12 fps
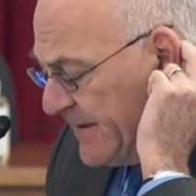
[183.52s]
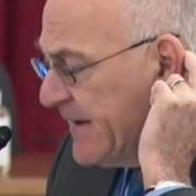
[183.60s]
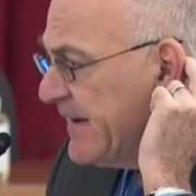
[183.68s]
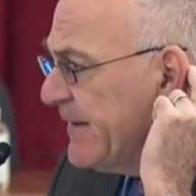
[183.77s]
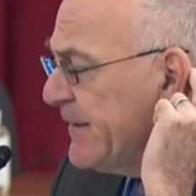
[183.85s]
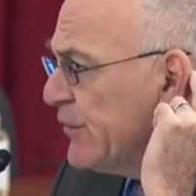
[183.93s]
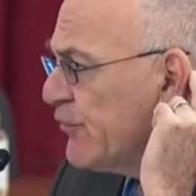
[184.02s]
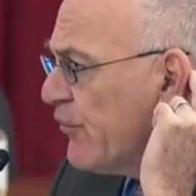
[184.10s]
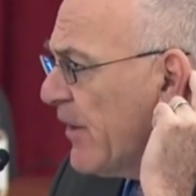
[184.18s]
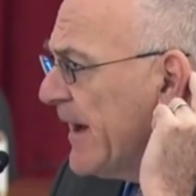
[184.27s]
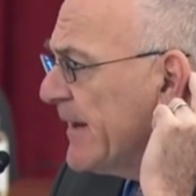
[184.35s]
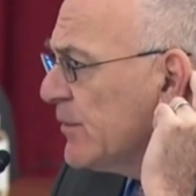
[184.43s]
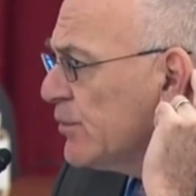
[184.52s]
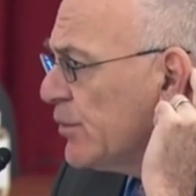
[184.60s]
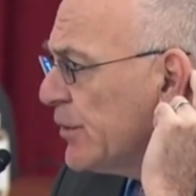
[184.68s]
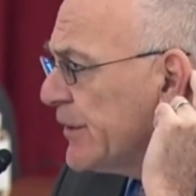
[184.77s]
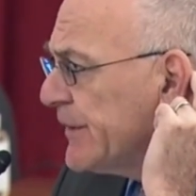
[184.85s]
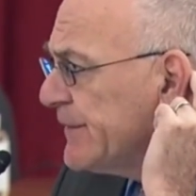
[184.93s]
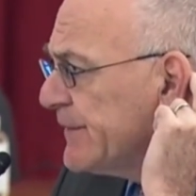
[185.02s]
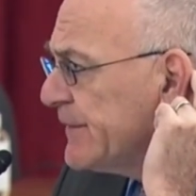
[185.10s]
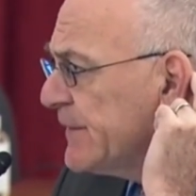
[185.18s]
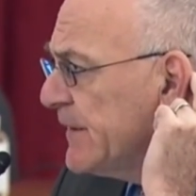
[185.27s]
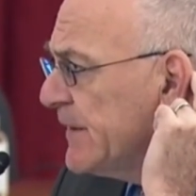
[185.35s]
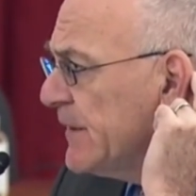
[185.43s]
the trial was
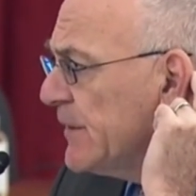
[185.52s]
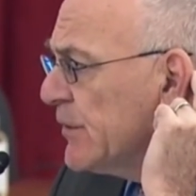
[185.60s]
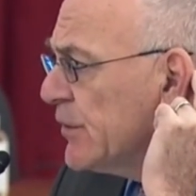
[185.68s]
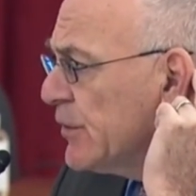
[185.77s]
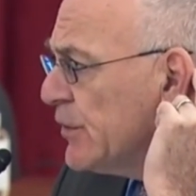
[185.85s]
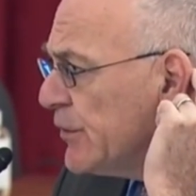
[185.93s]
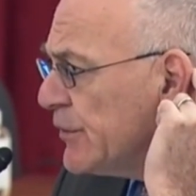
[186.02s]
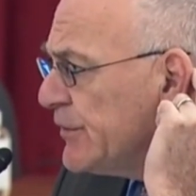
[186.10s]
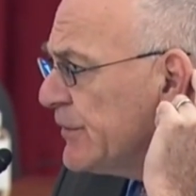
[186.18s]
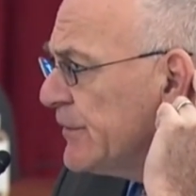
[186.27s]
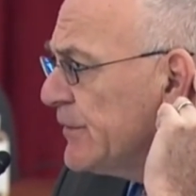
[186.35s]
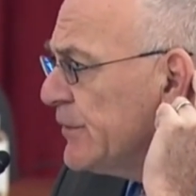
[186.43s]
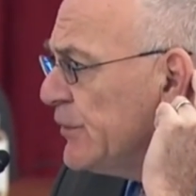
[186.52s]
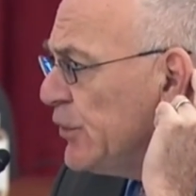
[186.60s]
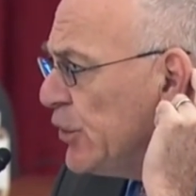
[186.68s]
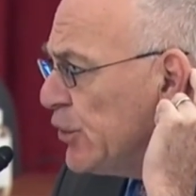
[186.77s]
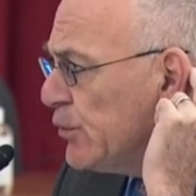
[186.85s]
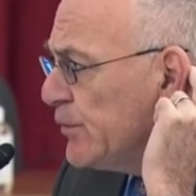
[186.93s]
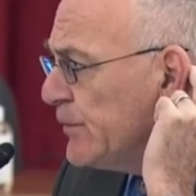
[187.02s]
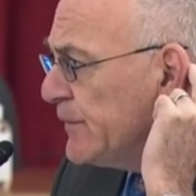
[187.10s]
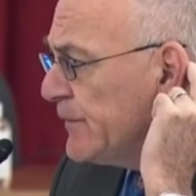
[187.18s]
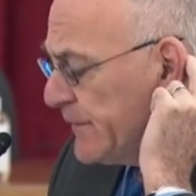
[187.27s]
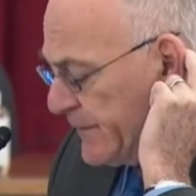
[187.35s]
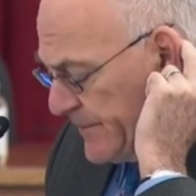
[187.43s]
good
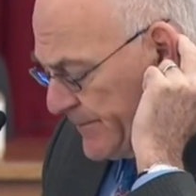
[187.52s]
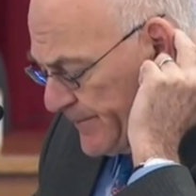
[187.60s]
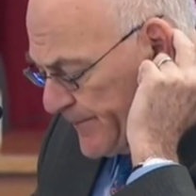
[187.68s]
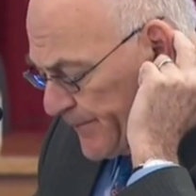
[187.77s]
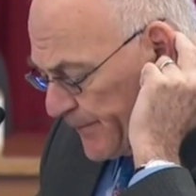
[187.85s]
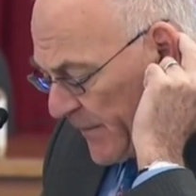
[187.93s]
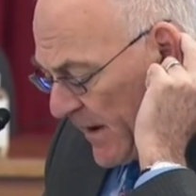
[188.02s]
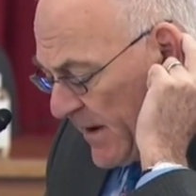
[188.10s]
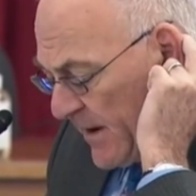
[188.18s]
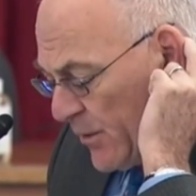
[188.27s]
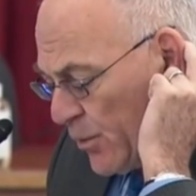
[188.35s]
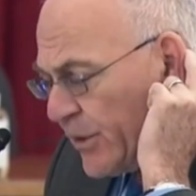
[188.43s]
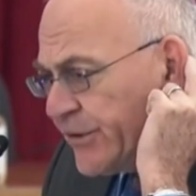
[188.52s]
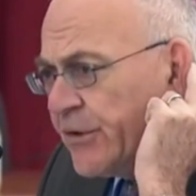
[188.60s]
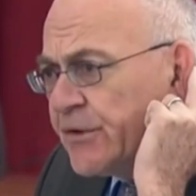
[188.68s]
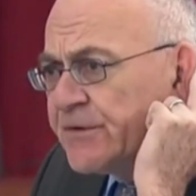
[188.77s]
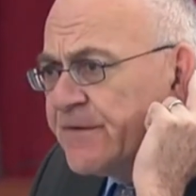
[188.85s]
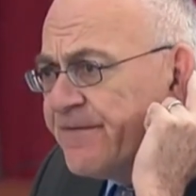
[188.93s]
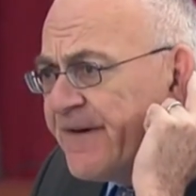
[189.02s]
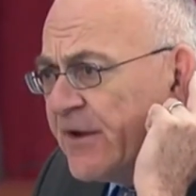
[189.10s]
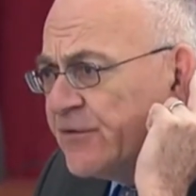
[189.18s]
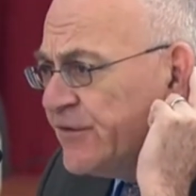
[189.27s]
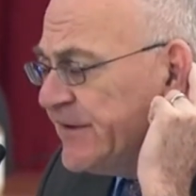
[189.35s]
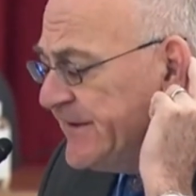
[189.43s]
news. What Dr.
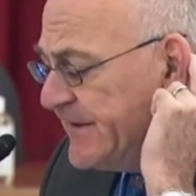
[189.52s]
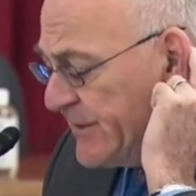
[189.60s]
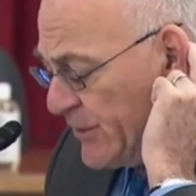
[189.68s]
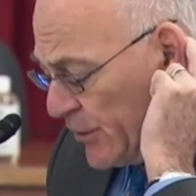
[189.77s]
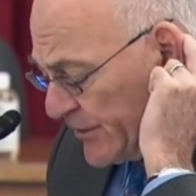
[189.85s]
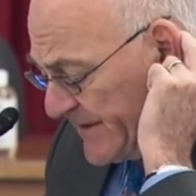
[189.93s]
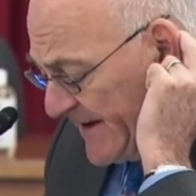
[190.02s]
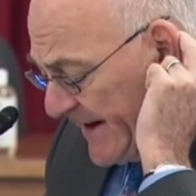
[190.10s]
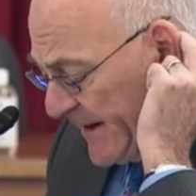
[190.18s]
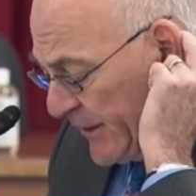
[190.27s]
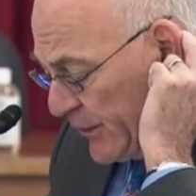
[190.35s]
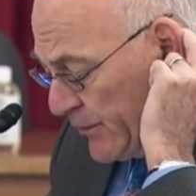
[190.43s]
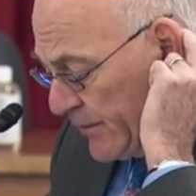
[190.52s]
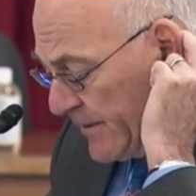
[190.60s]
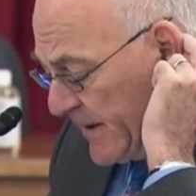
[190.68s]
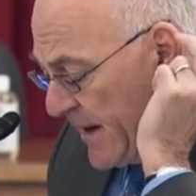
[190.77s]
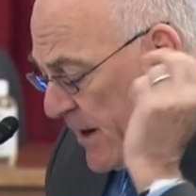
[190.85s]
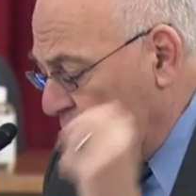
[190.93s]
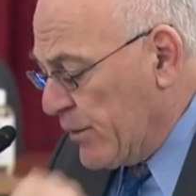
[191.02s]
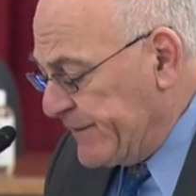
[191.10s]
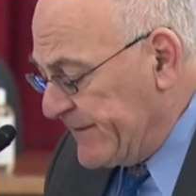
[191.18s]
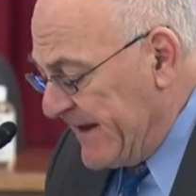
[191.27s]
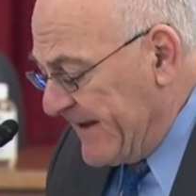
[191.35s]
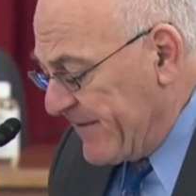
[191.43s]
Fauci did not tell you
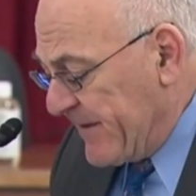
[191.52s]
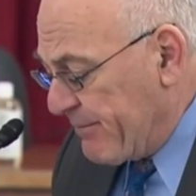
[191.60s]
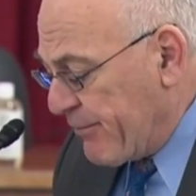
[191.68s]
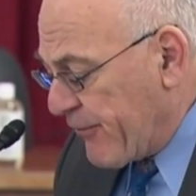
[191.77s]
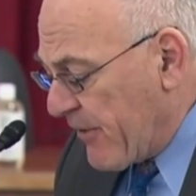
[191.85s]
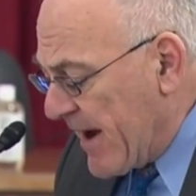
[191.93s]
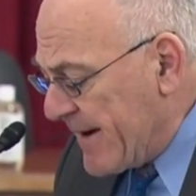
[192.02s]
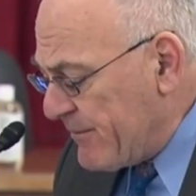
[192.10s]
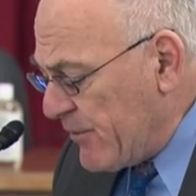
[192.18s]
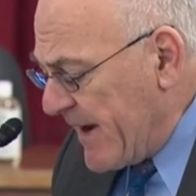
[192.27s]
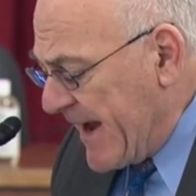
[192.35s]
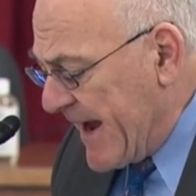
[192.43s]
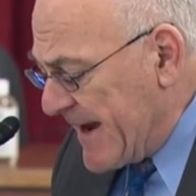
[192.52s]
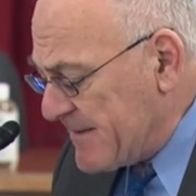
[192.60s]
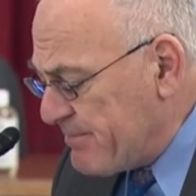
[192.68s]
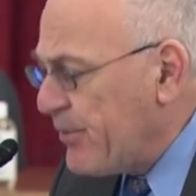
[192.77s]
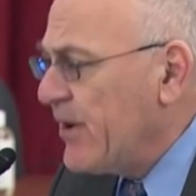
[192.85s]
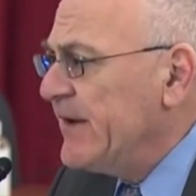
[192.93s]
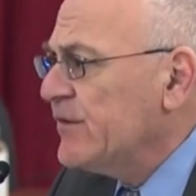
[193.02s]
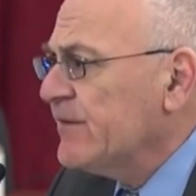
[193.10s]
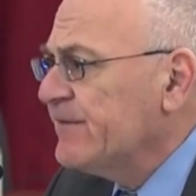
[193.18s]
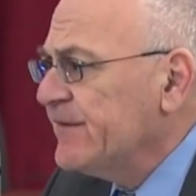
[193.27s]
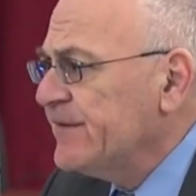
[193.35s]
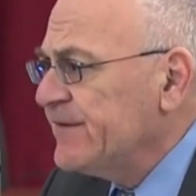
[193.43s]
was that the primary endpoint
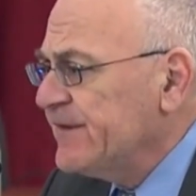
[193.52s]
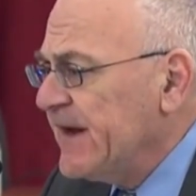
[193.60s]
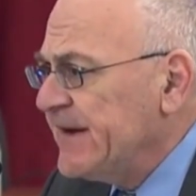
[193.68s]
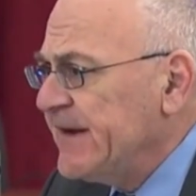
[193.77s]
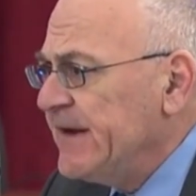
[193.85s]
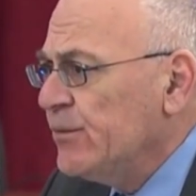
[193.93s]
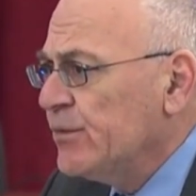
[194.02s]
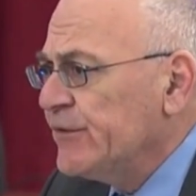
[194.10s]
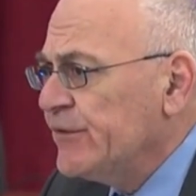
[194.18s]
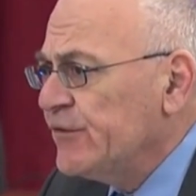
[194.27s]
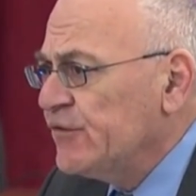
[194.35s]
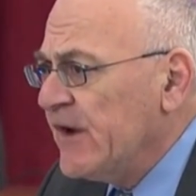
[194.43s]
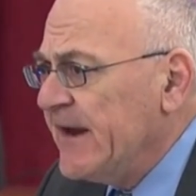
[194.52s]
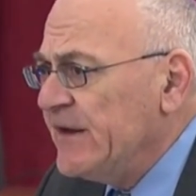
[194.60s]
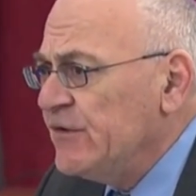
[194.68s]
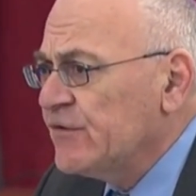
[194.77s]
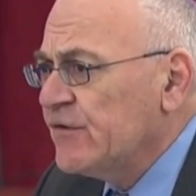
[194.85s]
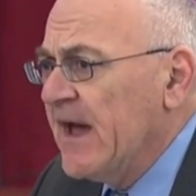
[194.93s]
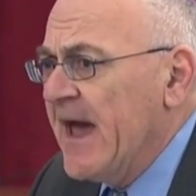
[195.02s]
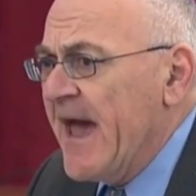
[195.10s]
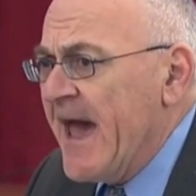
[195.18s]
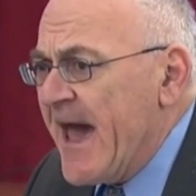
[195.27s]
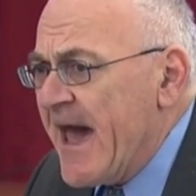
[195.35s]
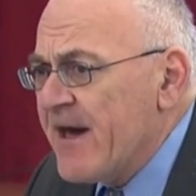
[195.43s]
of the study was changed
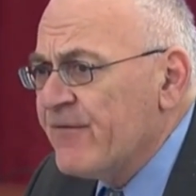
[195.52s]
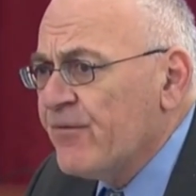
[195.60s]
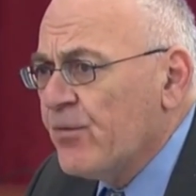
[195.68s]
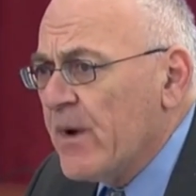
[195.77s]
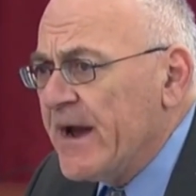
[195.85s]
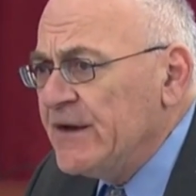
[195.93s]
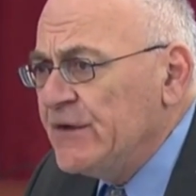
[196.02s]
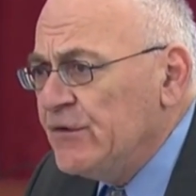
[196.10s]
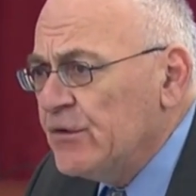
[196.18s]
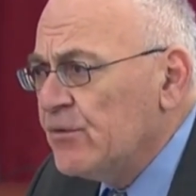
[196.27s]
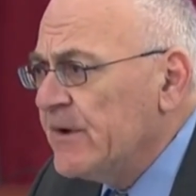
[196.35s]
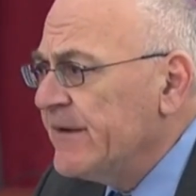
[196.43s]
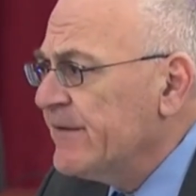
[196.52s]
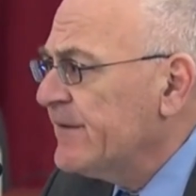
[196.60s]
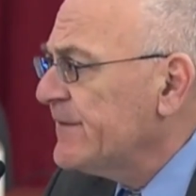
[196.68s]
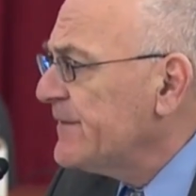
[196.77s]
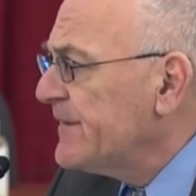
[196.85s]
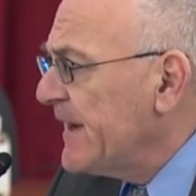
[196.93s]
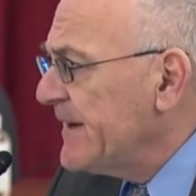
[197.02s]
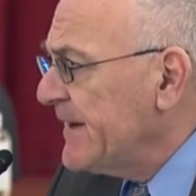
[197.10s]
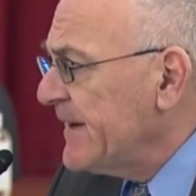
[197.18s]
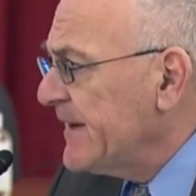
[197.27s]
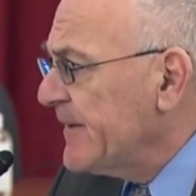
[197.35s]
halfway during the study.